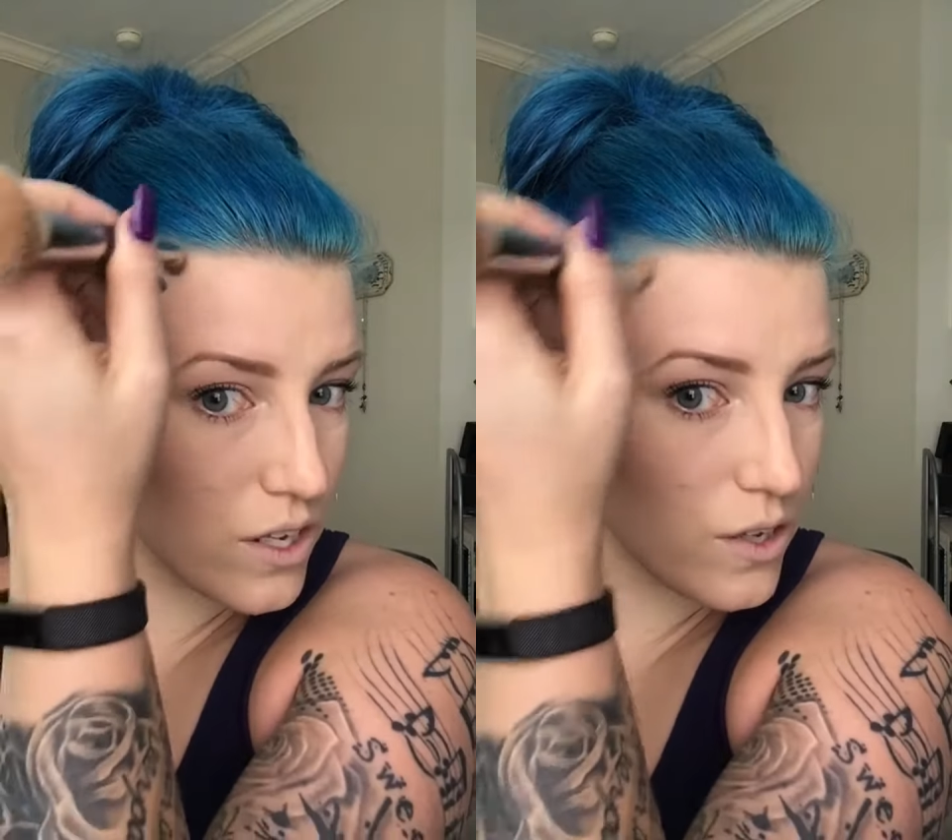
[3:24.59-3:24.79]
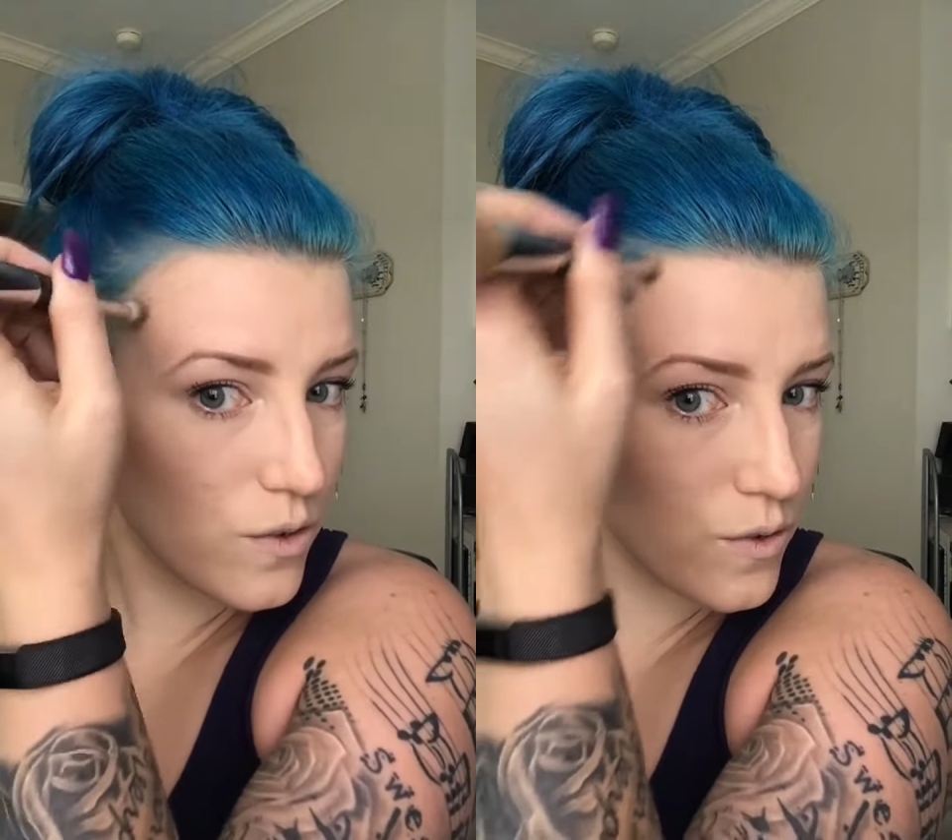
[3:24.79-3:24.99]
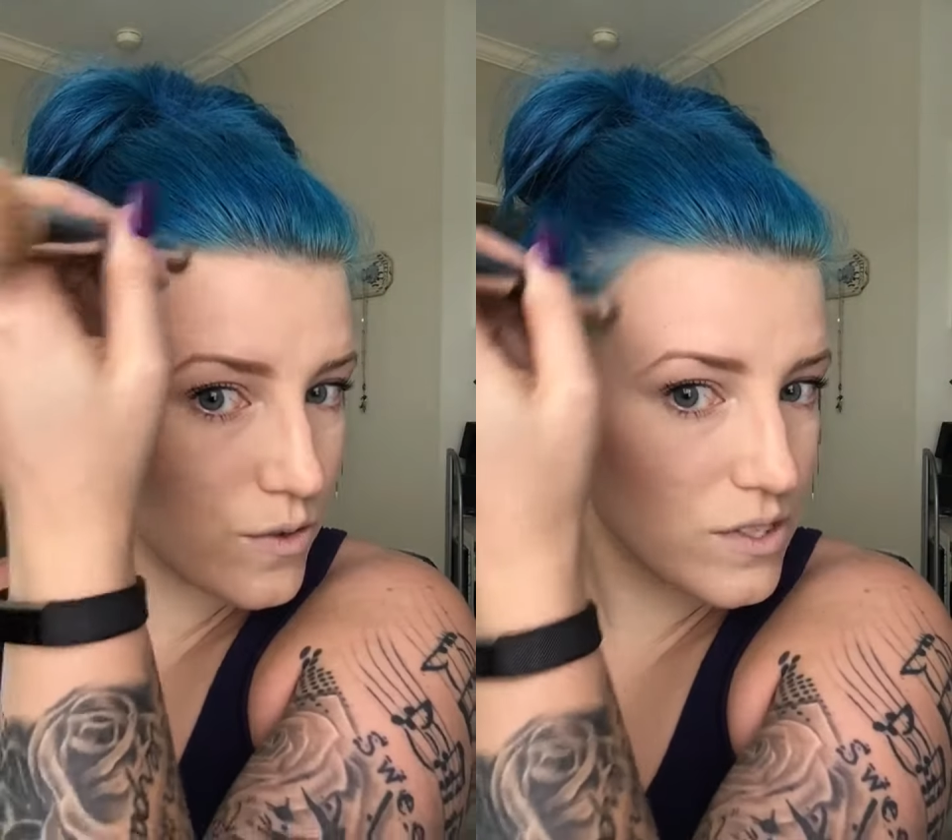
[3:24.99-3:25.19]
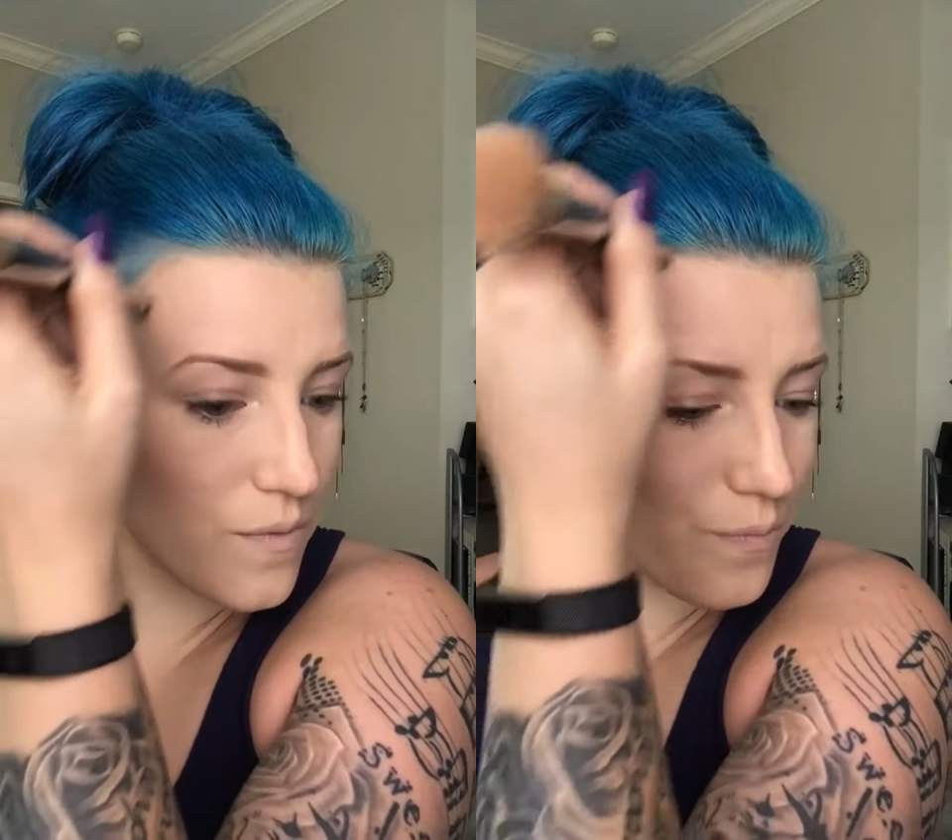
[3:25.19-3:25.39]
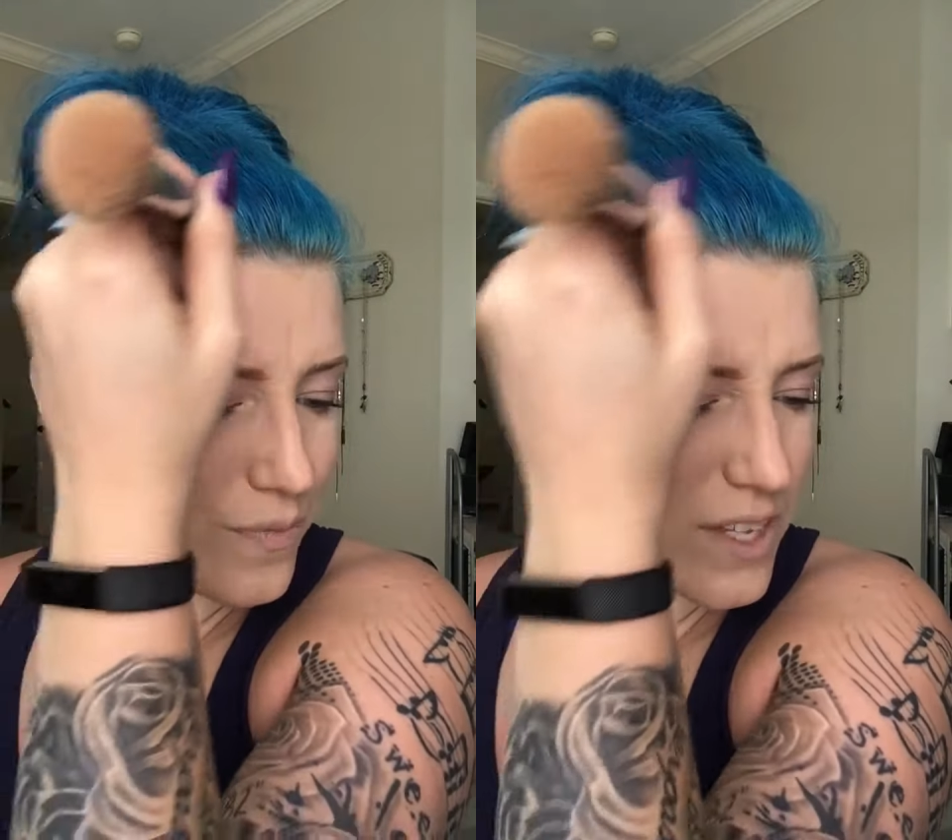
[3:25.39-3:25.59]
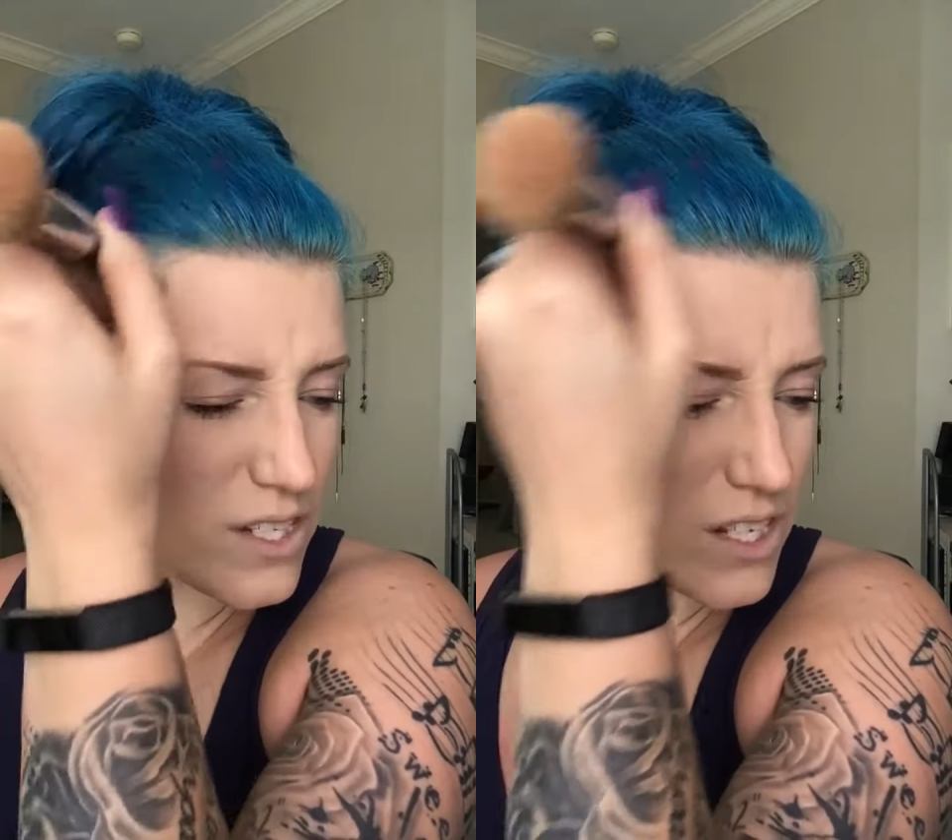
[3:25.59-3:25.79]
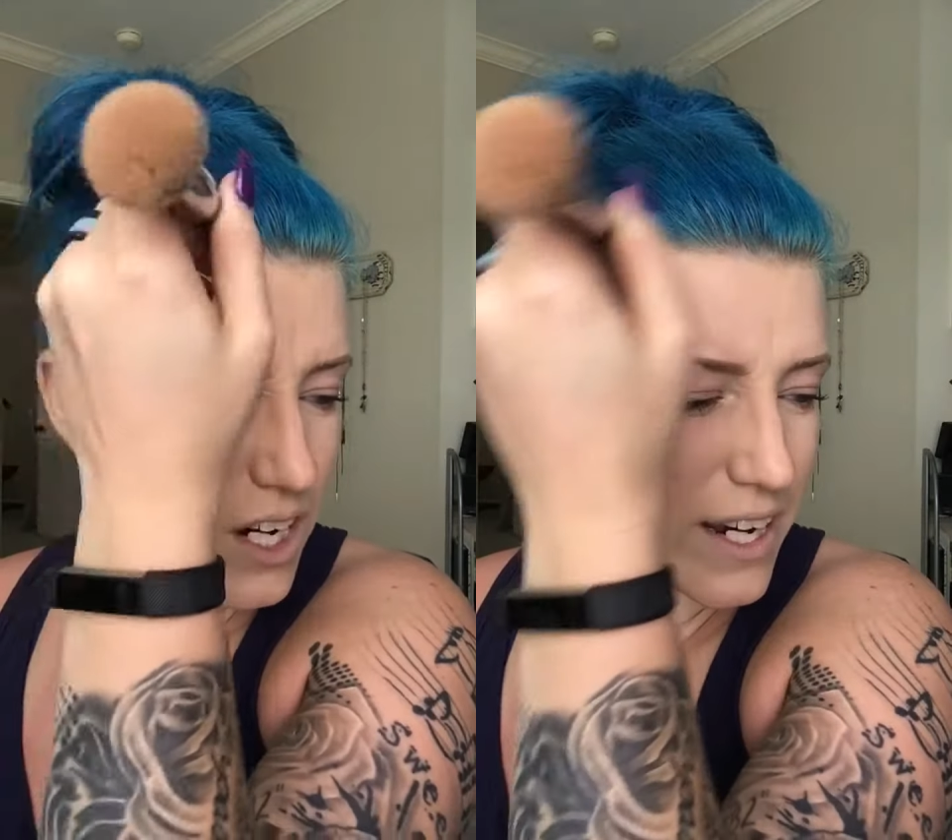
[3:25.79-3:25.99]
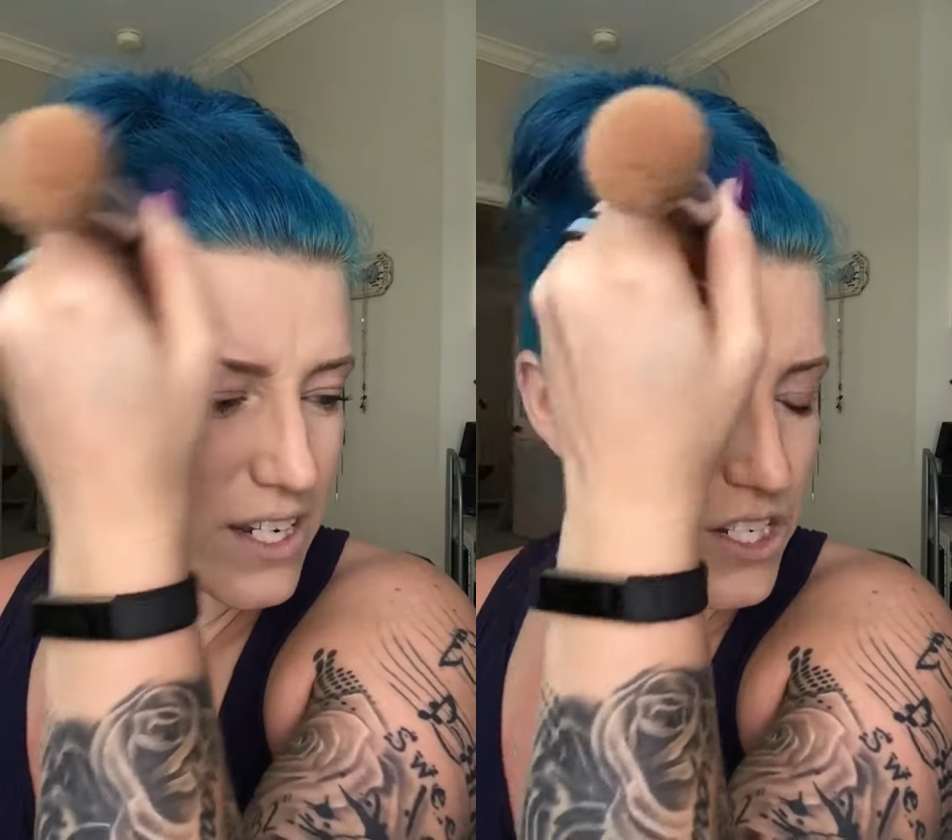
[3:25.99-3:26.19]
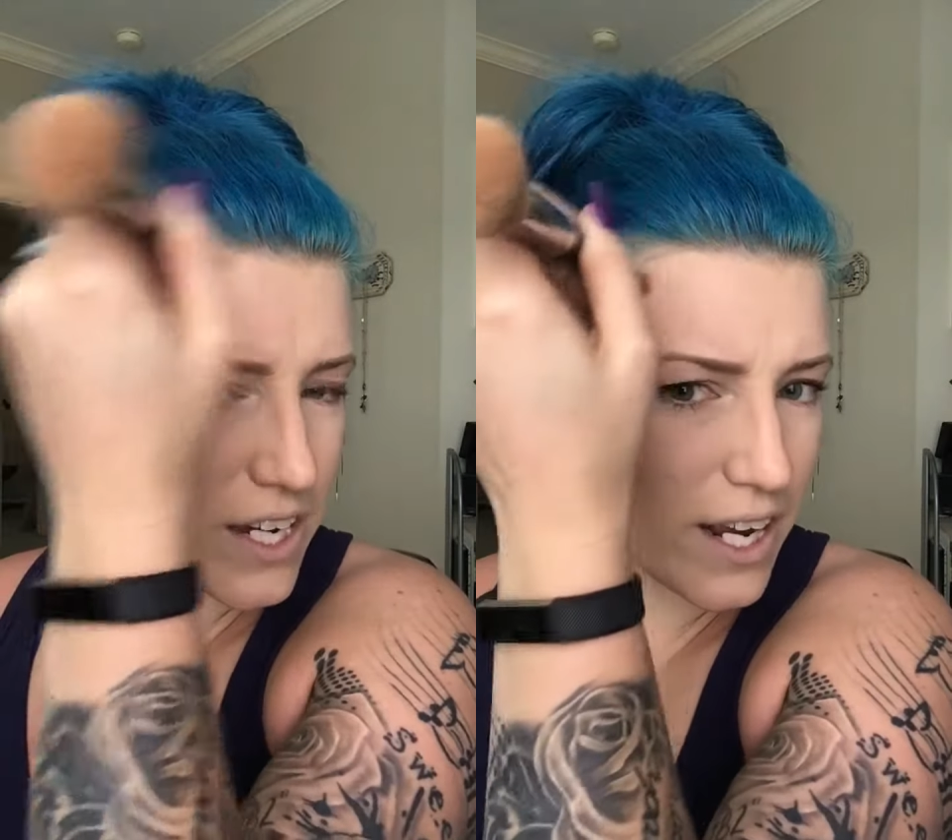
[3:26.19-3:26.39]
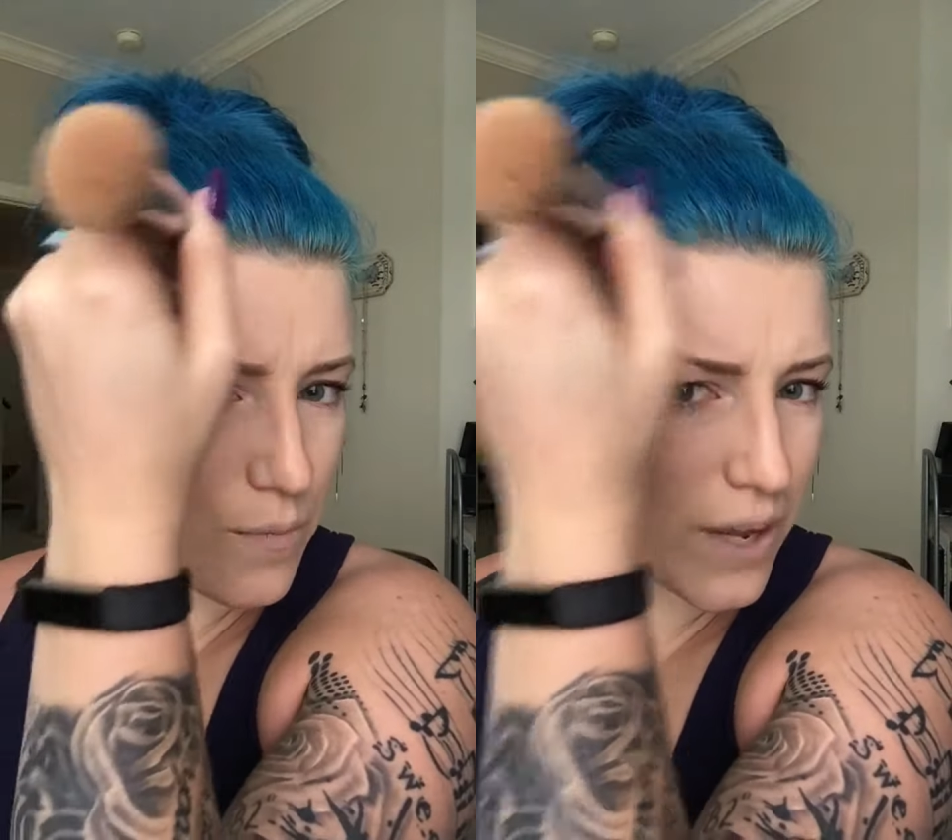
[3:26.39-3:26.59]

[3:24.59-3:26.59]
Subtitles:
use the darkest shade.